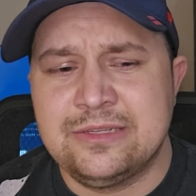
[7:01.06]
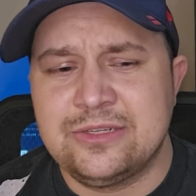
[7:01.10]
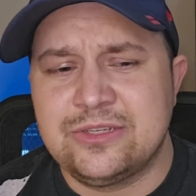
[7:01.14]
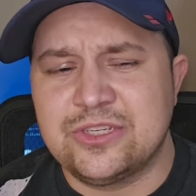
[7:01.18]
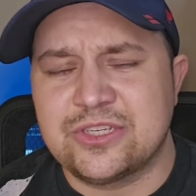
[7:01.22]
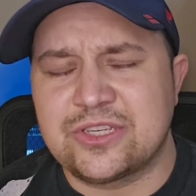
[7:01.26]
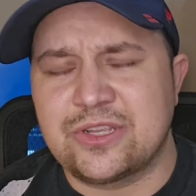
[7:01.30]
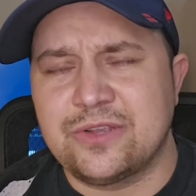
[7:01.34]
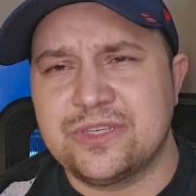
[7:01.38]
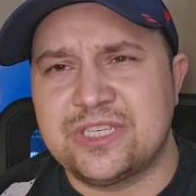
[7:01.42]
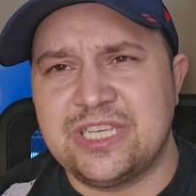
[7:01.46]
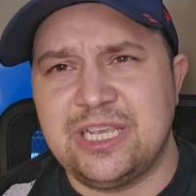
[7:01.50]

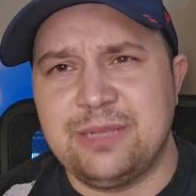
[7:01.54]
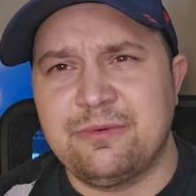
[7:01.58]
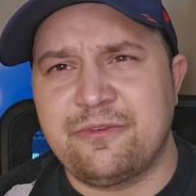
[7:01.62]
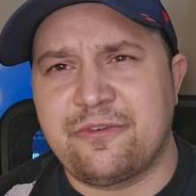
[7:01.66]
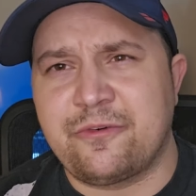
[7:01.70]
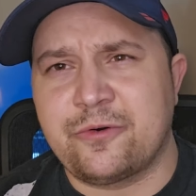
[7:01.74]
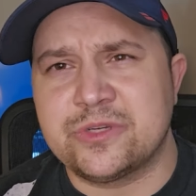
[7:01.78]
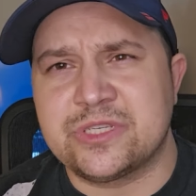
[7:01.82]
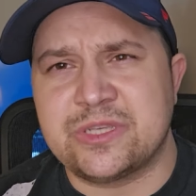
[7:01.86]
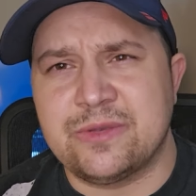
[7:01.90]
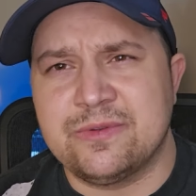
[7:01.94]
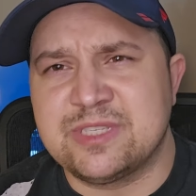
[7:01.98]
Just go see it
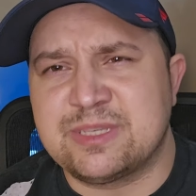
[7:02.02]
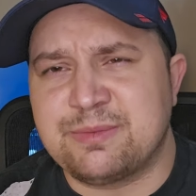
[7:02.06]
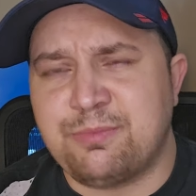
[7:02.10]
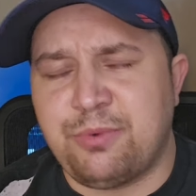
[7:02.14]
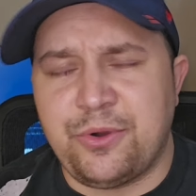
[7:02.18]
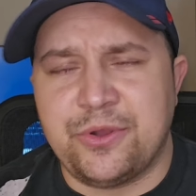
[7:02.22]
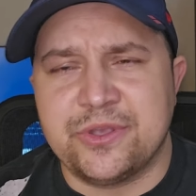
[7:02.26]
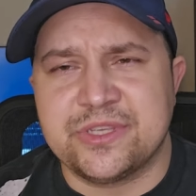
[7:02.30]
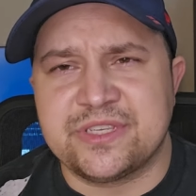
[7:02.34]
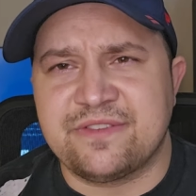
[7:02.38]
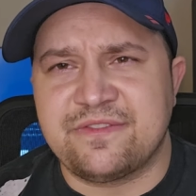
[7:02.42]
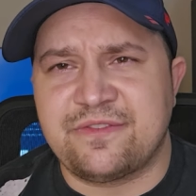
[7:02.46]
before someone
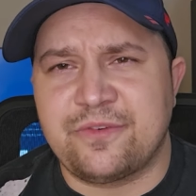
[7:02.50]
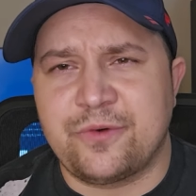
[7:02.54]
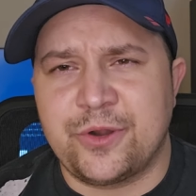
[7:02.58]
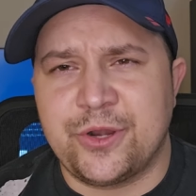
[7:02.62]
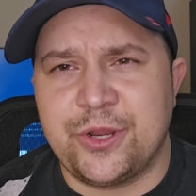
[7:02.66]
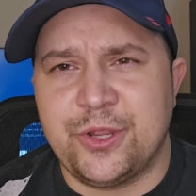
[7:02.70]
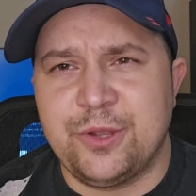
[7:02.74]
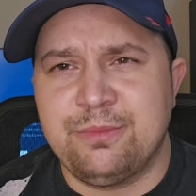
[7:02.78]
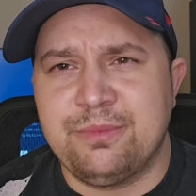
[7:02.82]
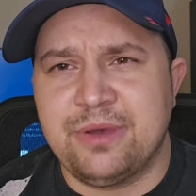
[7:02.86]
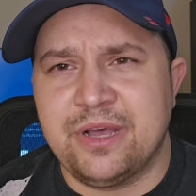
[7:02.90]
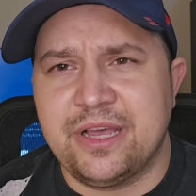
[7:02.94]
spoils it
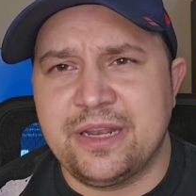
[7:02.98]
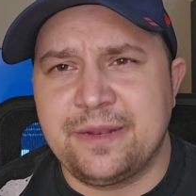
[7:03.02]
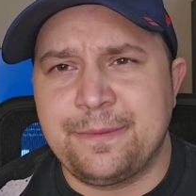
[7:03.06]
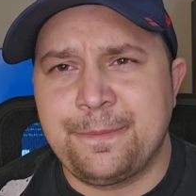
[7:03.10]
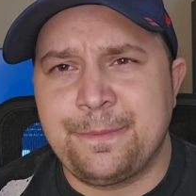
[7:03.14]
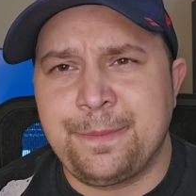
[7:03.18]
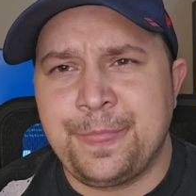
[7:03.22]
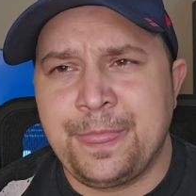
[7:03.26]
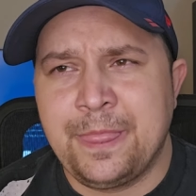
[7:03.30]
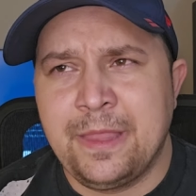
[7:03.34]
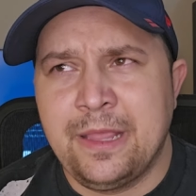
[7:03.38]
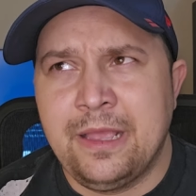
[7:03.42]
for you. But
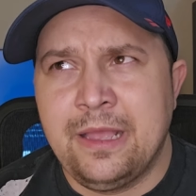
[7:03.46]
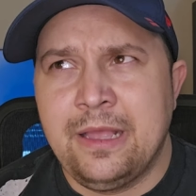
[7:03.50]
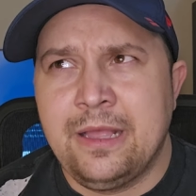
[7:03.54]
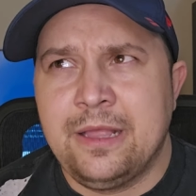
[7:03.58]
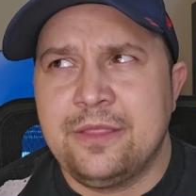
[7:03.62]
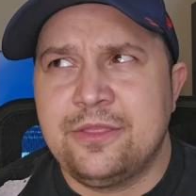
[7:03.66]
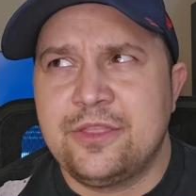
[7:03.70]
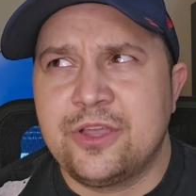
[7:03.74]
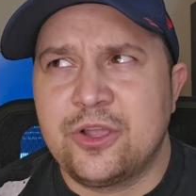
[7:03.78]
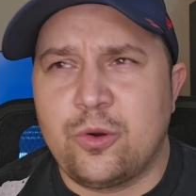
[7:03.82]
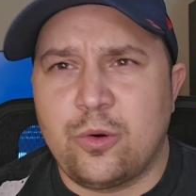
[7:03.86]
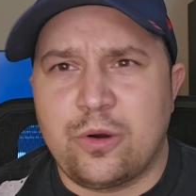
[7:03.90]

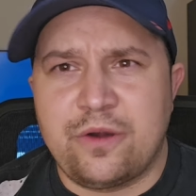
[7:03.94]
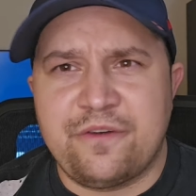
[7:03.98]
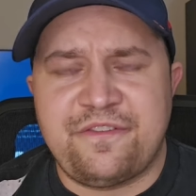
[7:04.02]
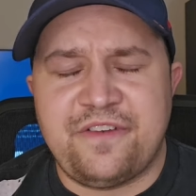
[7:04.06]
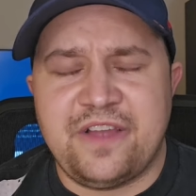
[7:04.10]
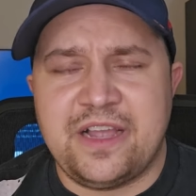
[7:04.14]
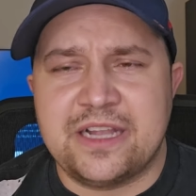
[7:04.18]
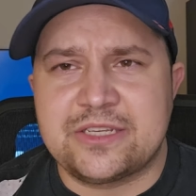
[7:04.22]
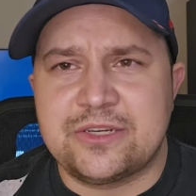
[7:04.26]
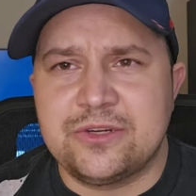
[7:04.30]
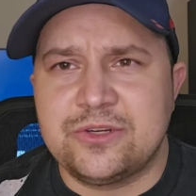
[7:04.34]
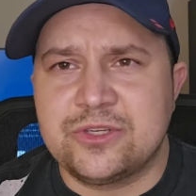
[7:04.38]
the gore
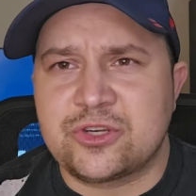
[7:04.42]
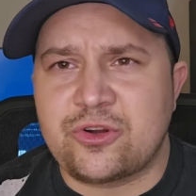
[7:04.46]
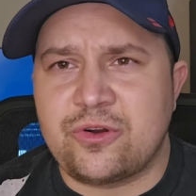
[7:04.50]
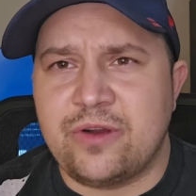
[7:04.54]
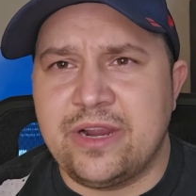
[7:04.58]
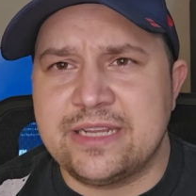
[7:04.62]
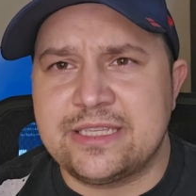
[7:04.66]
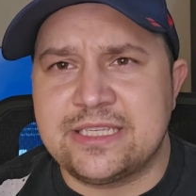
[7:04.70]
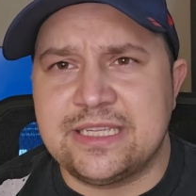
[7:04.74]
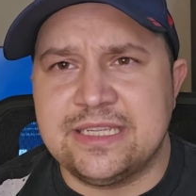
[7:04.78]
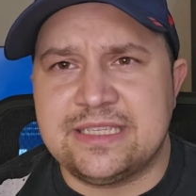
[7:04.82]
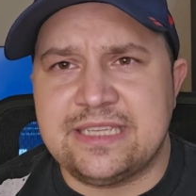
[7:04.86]
factor is
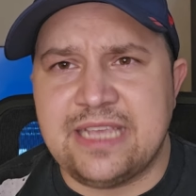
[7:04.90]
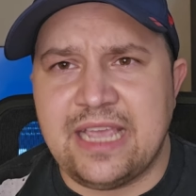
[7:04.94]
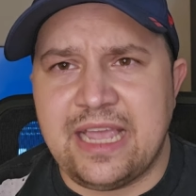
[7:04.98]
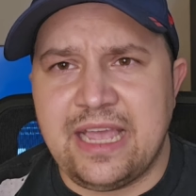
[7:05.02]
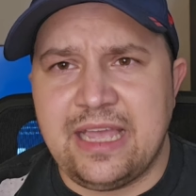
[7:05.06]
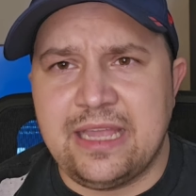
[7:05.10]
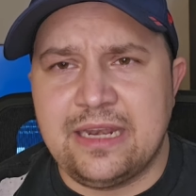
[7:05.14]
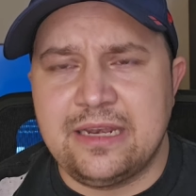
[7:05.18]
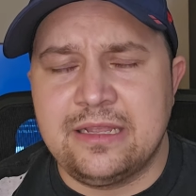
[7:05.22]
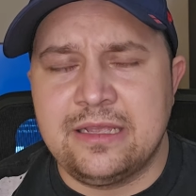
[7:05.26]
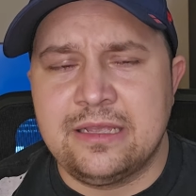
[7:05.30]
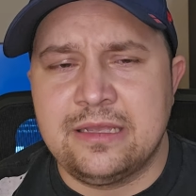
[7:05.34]
cranked to
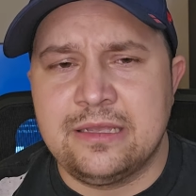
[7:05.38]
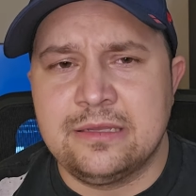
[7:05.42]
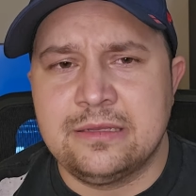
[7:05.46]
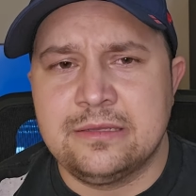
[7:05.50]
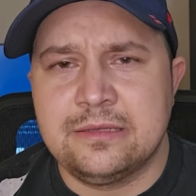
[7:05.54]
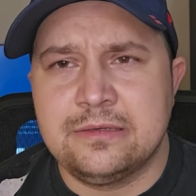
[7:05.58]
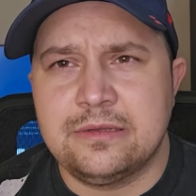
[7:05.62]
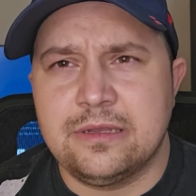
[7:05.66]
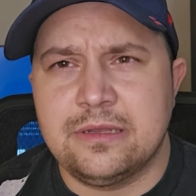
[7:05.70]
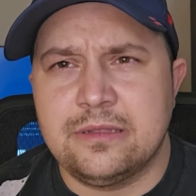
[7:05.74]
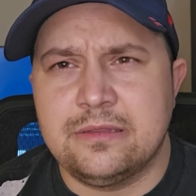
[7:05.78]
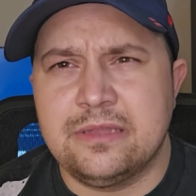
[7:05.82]
ten.
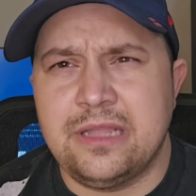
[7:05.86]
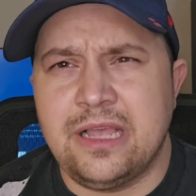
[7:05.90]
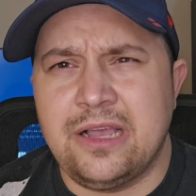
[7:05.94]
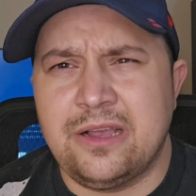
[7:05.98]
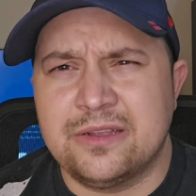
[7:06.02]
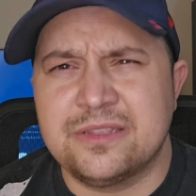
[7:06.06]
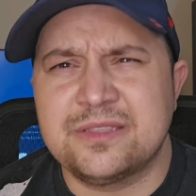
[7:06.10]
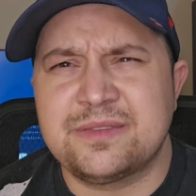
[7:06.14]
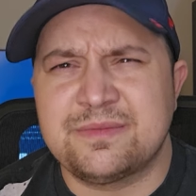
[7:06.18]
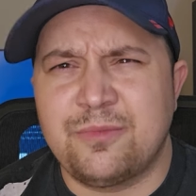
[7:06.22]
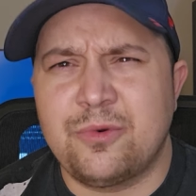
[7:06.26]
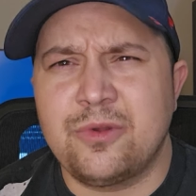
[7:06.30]

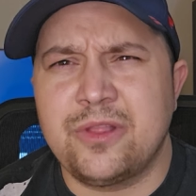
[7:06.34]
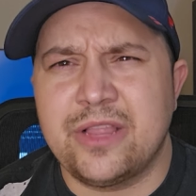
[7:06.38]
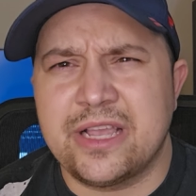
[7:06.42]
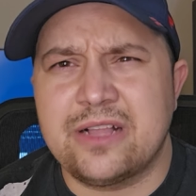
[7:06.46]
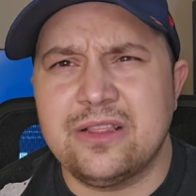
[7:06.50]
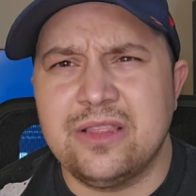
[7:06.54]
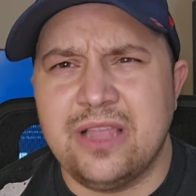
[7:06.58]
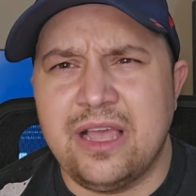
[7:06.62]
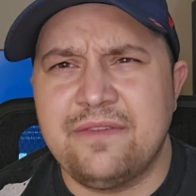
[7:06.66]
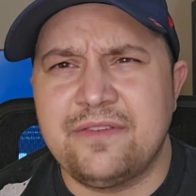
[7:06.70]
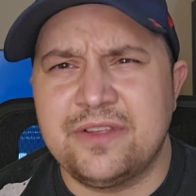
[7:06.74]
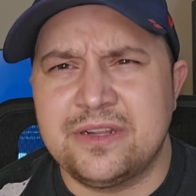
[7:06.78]
No, it's more
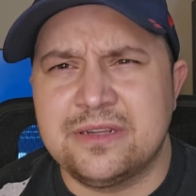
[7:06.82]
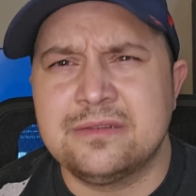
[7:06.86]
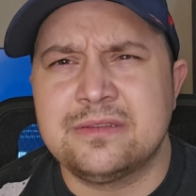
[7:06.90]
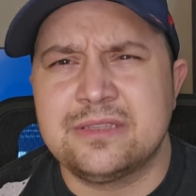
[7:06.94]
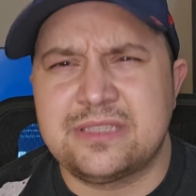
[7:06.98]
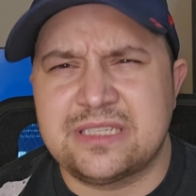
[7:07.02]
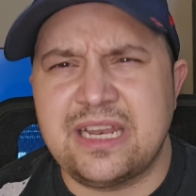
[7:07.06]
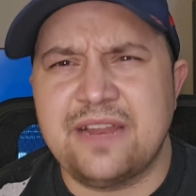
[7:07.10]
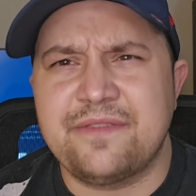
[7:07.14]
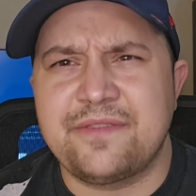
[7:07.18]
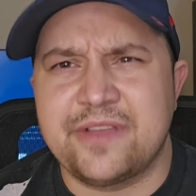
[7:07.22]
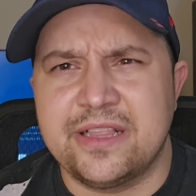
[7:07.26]
like eleven.
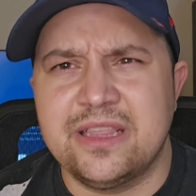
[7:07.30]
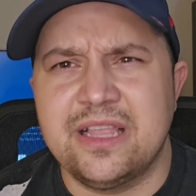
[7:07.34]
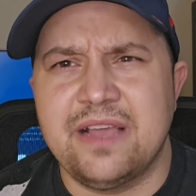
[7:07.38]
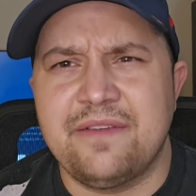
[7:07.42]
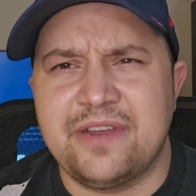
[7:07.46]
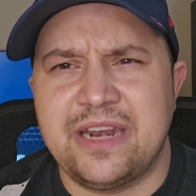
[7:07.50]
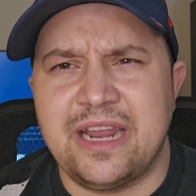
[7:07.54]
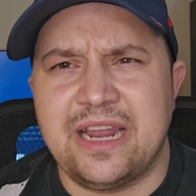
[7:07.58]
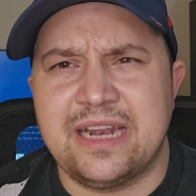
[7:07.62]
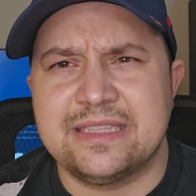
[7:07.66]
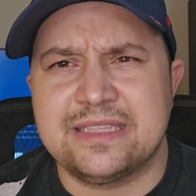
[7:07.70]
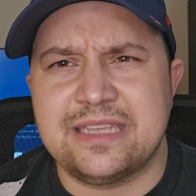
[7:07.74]
It's definitely
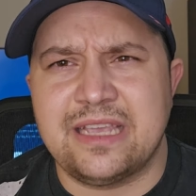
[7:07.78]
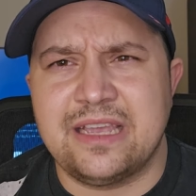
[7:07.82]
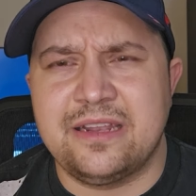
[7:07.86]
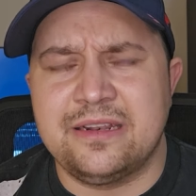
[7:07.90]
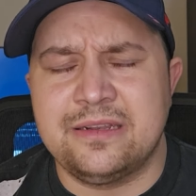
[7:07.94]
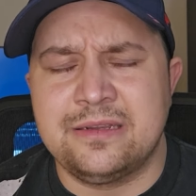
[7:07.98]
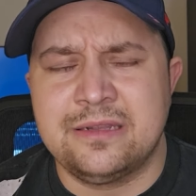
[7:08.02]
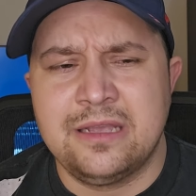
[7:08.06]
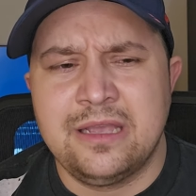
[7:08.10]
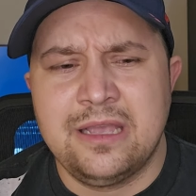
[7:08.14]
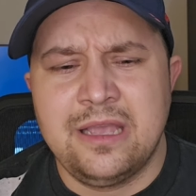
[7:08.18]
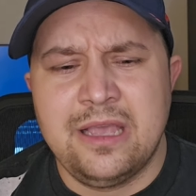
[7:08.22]
eleven out of
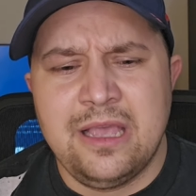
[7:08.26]
ten.